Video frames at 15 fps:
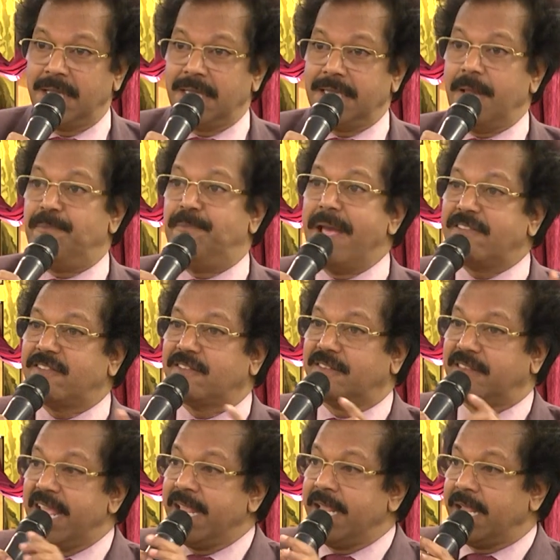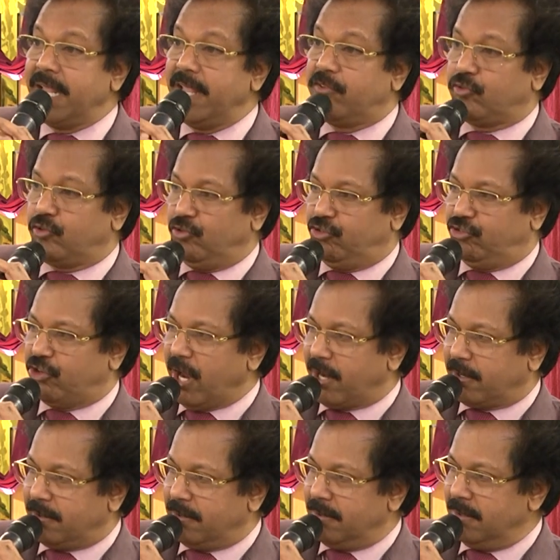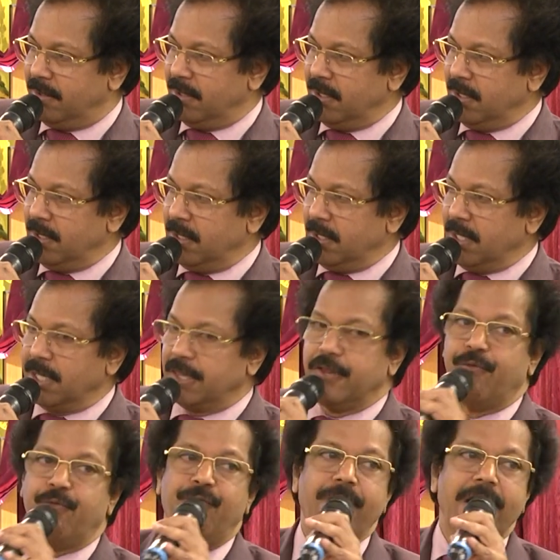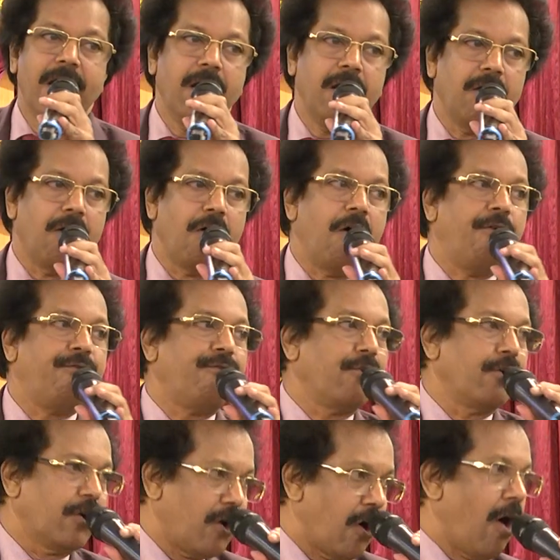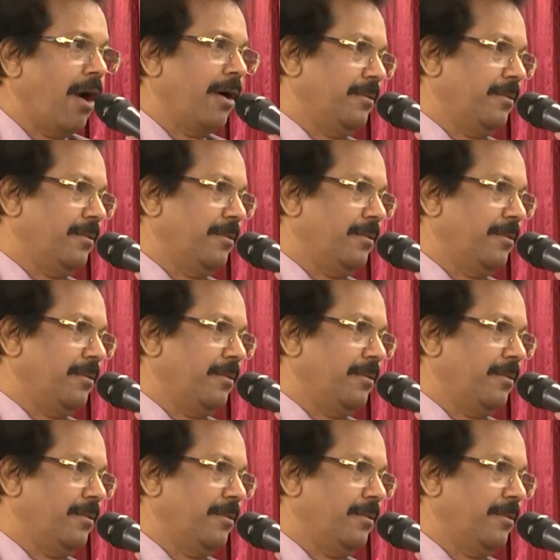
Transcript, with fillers: The best thing is to check the will of God.